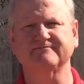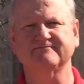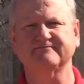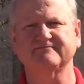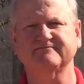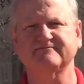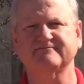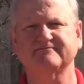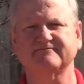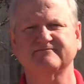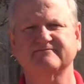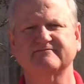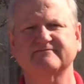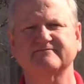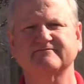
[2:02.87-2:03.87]

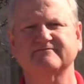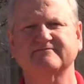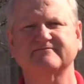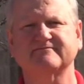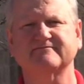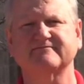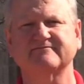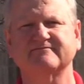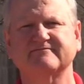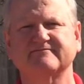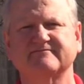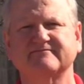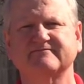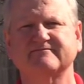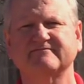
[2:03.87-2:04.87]

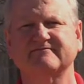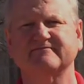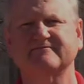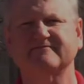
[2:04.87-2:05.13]
[no speech]